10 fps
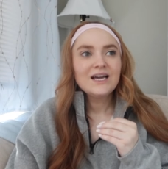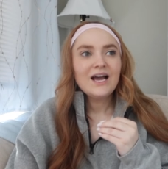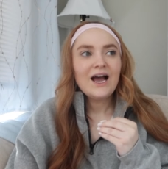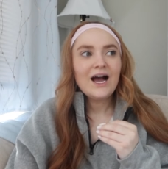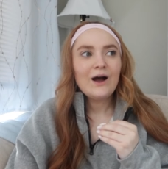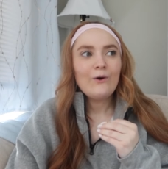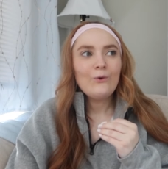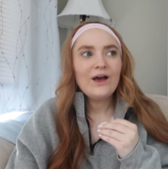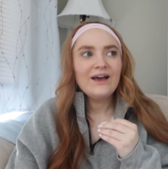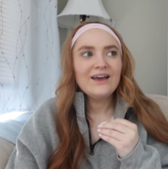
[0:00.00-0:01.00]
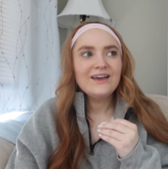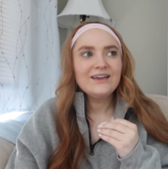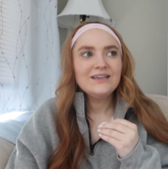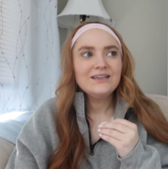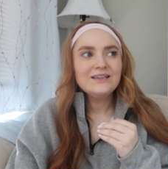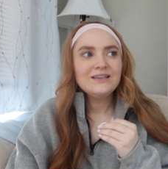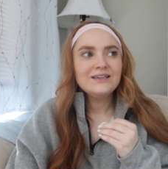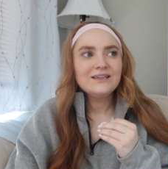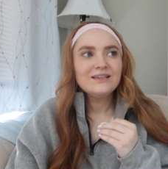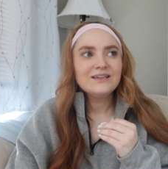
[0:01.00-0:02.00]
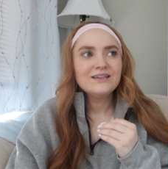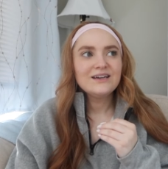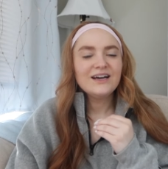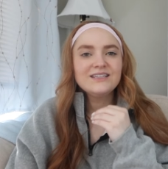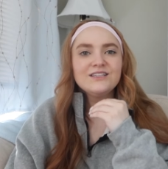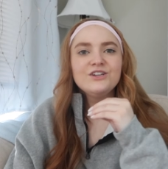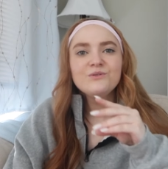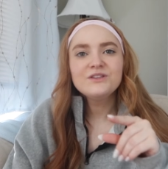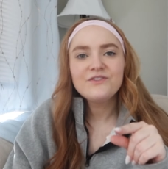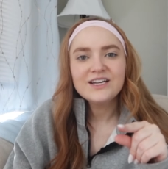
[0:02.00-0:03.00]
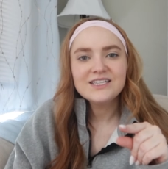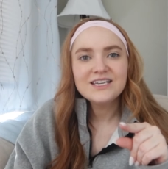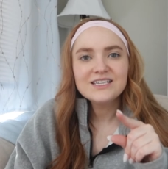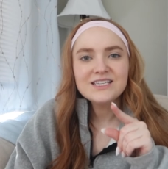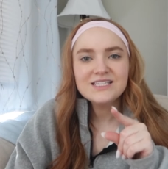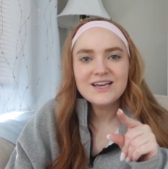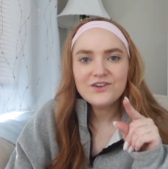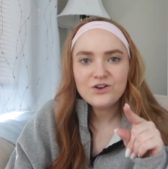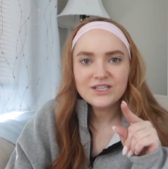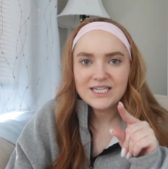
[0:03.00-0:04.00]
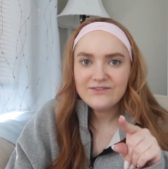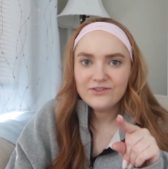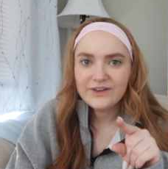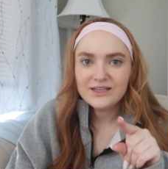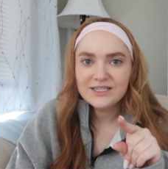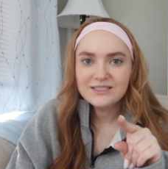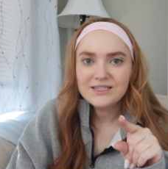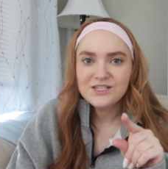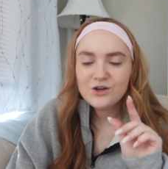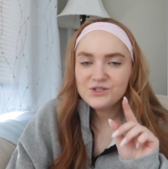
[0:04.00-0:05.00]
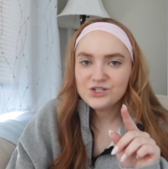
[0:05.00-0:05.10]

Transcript: how a I, you know what the funny thing is? He's never called an evil villain. He's always